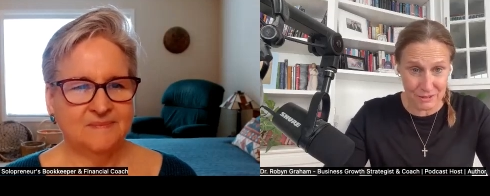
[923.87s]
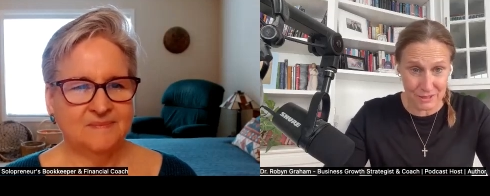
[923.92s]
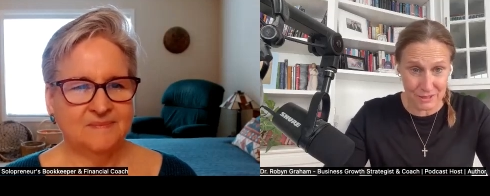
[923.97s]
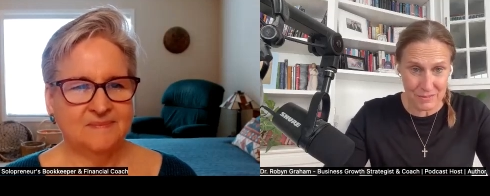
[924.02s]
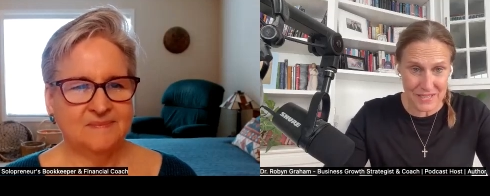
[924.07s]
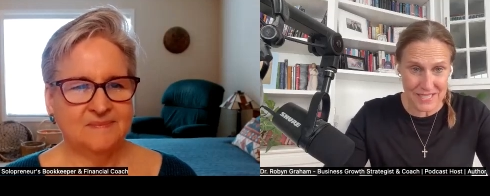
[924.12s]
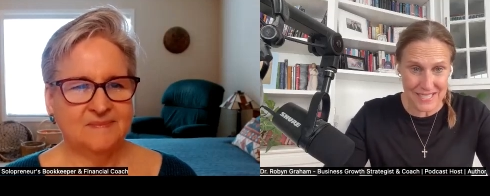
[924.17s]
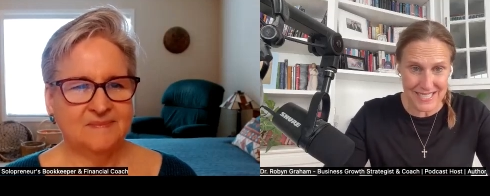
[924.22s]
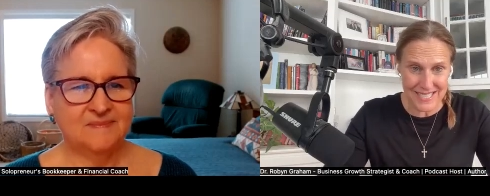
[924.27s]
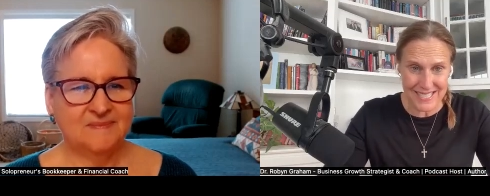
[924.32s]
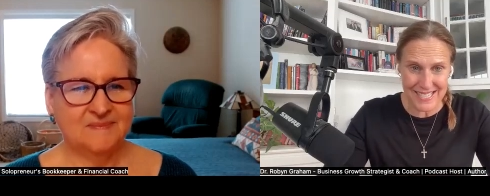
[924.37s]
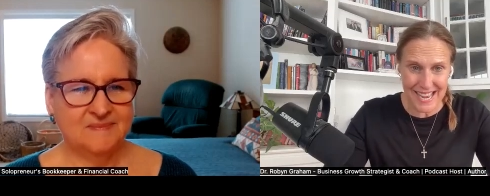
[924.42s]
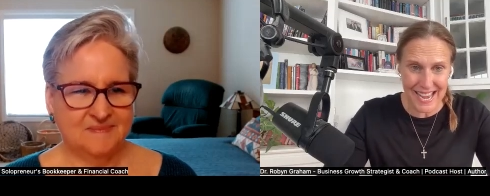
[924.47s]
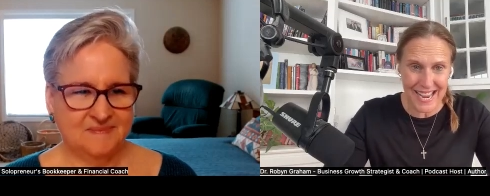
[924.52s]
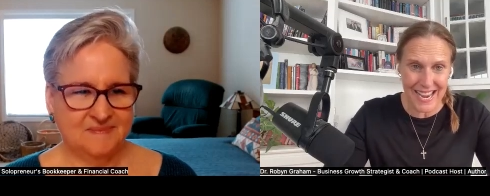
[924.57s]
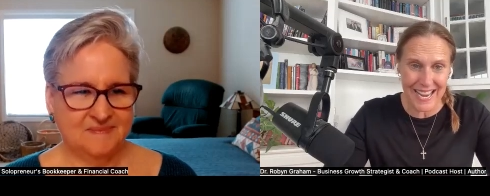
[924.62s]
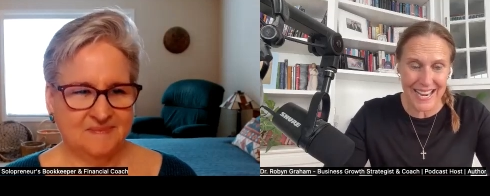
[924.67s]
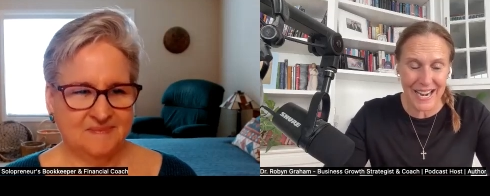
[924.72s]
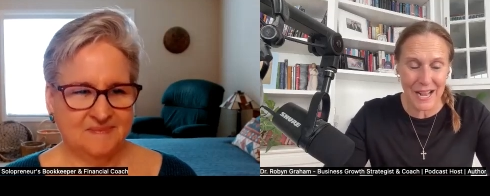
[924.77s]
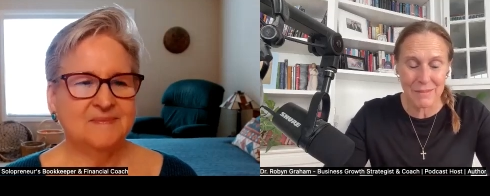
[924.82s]
Speaker 1: with me
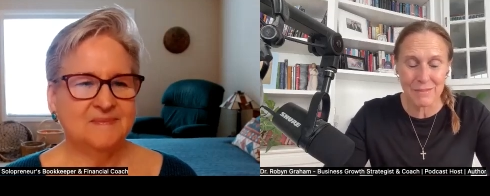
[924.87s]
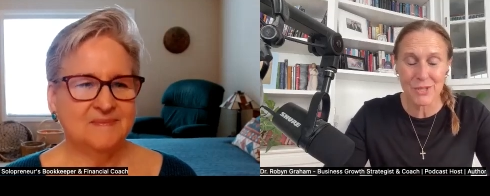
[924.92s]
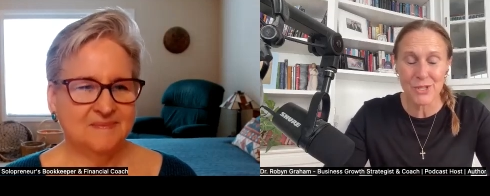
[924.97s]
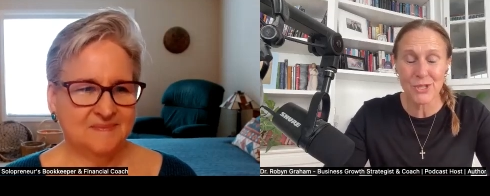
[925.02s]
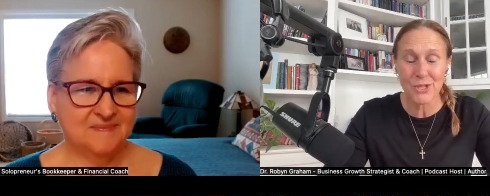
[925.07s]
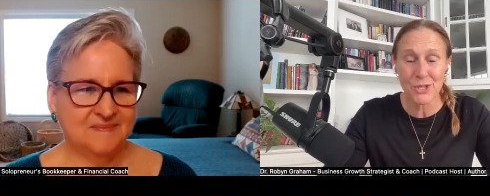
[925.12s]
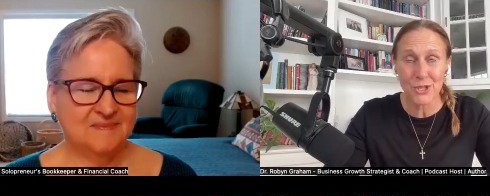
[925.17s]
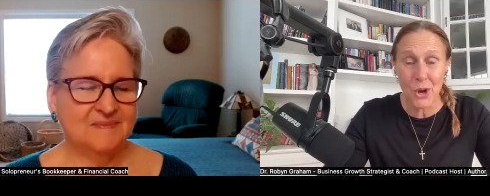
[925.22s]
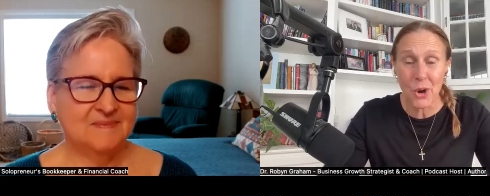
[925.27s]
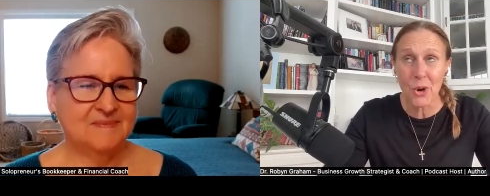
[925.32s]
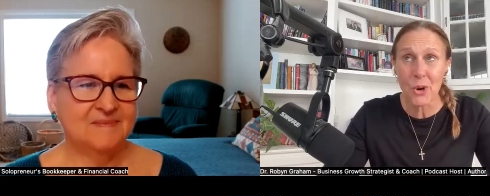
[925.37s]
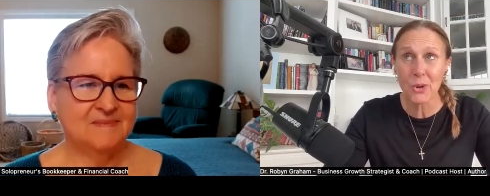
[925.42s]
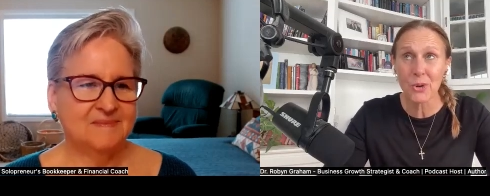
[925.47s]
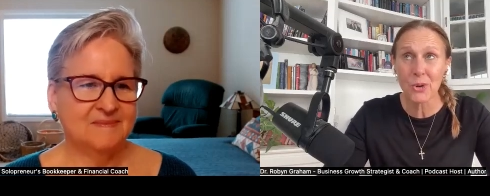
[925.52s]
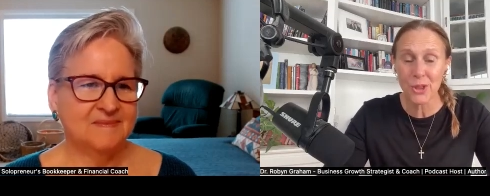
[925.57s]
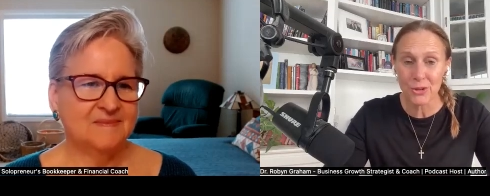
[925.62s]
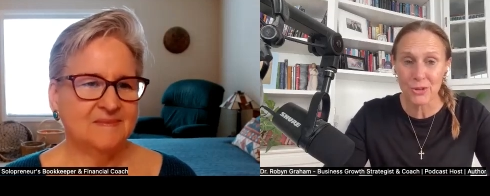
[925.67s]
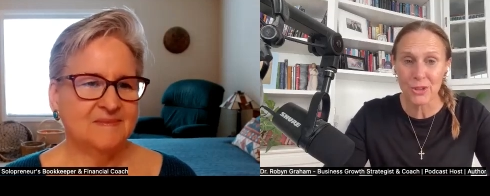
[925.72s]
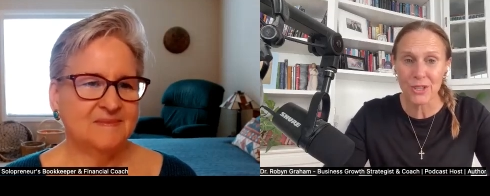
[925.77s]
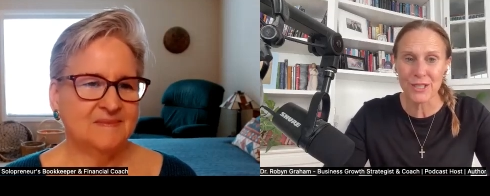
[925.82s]
today. And I'm so
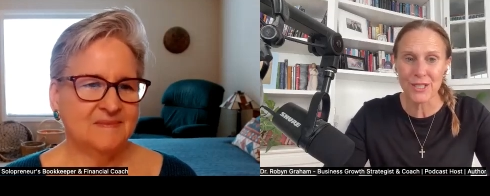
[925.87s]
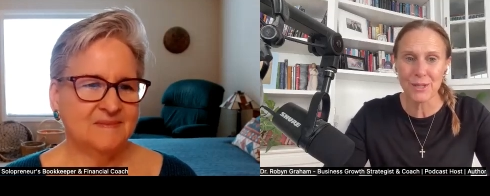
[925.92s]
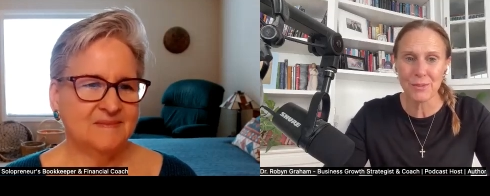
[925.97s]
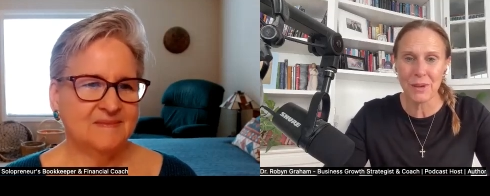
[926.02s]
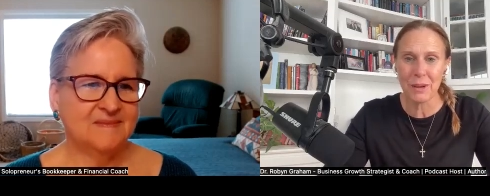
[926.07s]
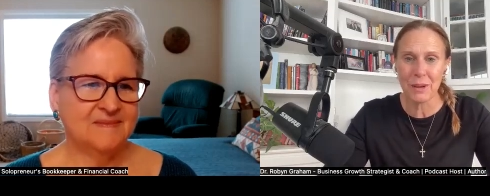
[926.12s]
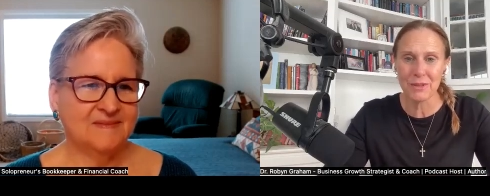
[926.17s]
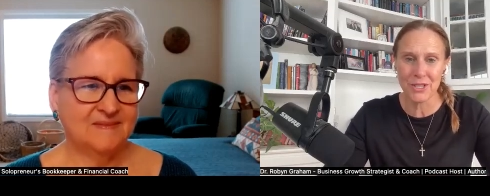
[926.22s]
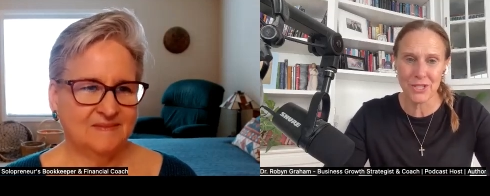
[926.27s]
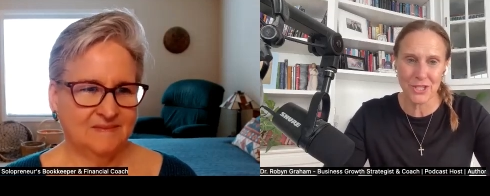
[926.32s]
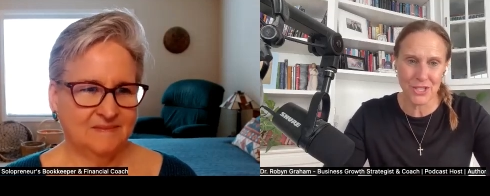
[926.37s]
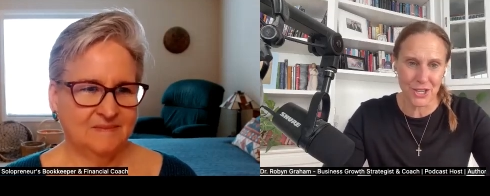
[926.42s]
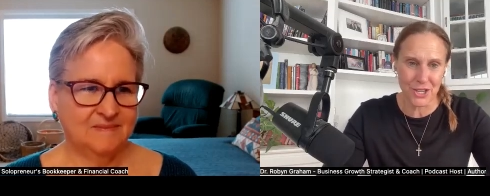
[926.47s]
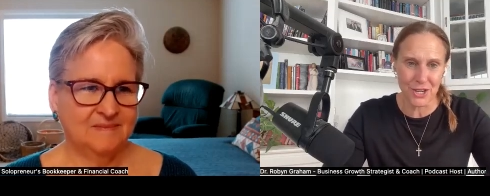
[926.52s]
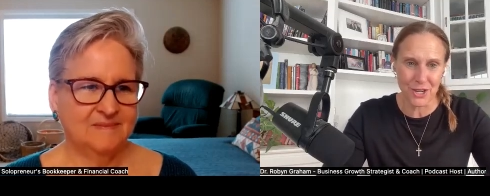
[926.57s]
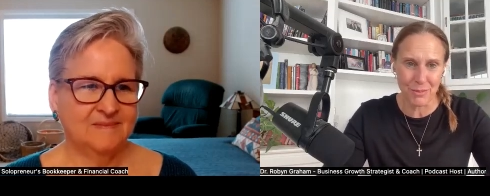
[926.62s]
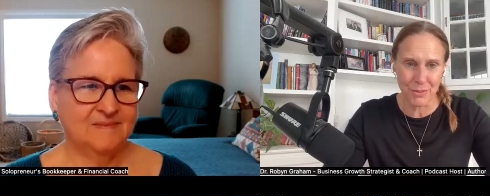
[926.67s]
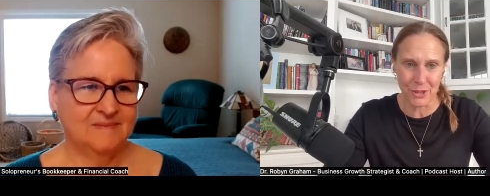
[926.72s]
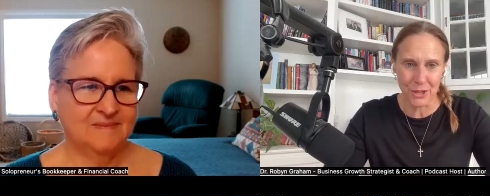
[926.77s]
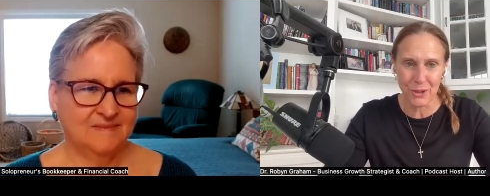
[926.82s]
thrilled to be able to share
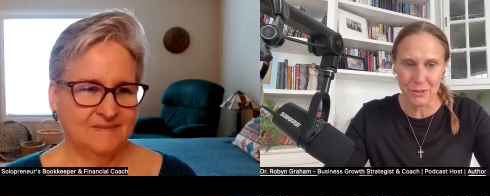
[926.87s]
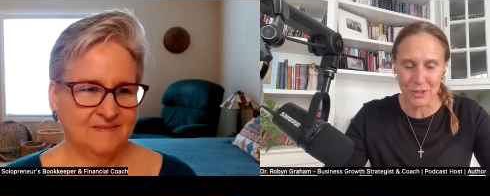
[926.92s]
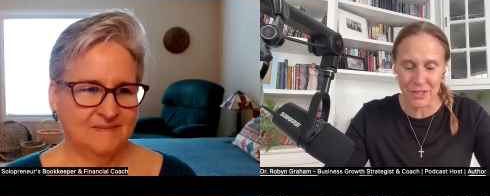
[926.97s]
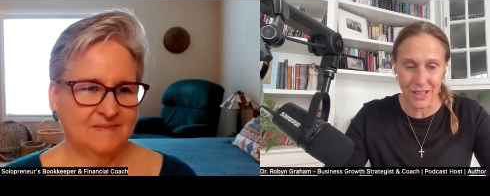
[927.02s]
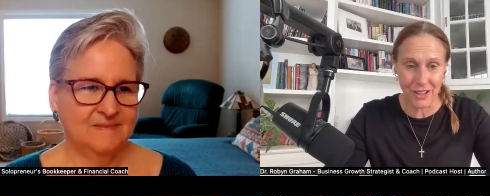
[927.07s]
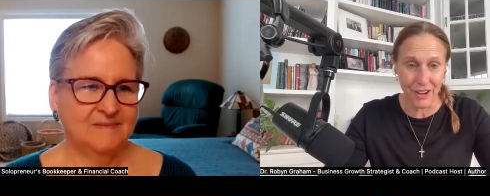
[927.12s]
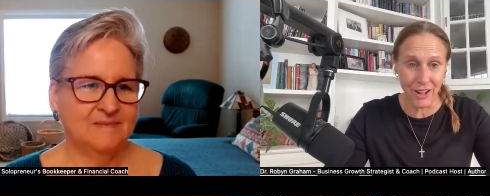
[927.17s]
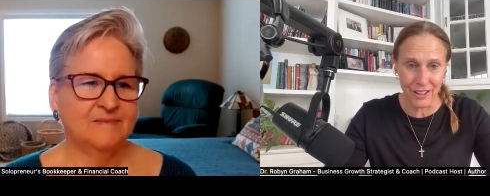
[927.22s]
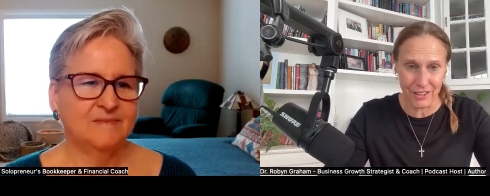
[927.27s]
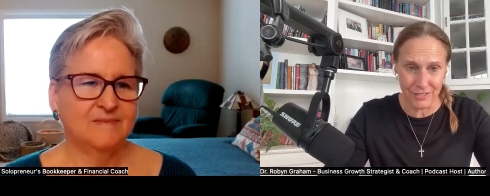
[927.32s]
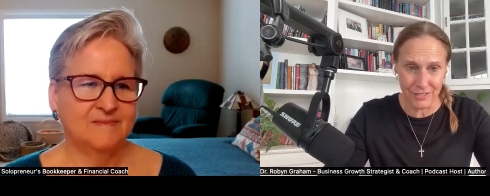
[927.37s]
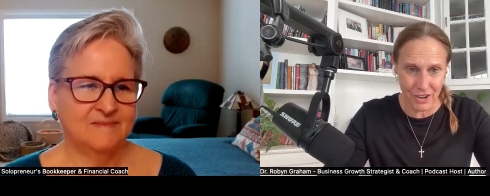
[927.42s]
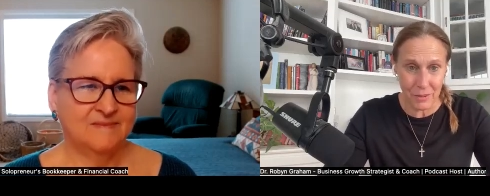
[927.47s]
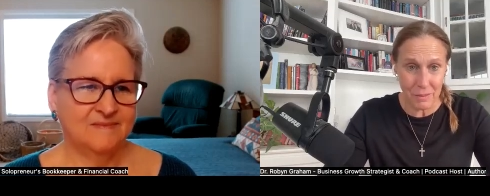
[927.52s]
your book with all of